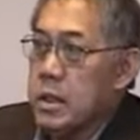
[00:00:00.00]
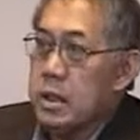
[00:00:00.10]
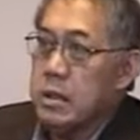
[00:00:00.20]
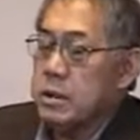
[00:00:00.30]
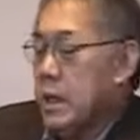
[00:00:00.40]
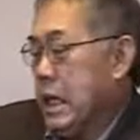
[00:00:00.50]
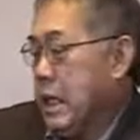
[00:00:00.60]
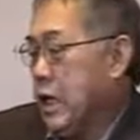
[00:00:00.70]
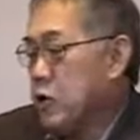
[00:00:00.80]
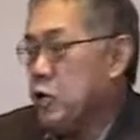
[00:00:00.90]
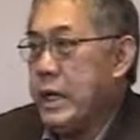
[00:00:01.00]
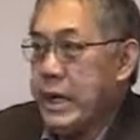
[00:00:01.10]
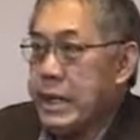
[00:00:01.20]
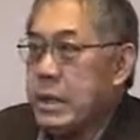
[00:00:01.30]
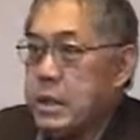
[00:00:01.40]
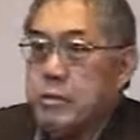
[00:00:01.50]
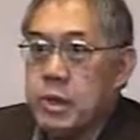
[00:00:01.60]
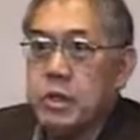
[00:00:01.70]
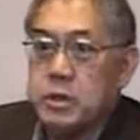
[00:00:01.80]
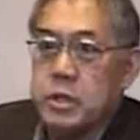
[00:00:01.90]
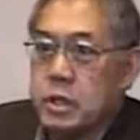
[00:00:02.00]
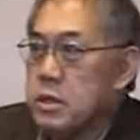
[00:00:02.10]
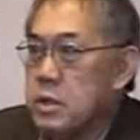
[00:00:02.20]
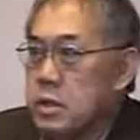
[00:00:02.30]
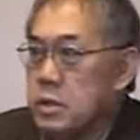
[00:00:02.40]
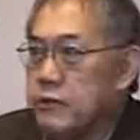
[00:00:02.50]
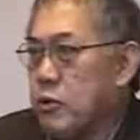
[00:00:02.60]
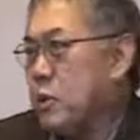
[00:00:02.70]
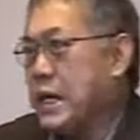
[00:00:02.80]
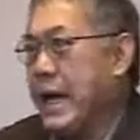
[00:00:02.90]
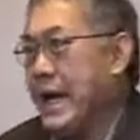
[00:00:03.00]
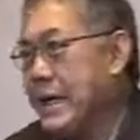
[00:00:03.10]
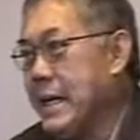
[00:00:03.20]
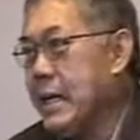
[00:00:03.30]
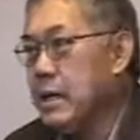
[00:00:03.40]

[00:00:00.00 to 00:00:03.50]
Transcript: you know, green, because of the color of your uniform, or khaki.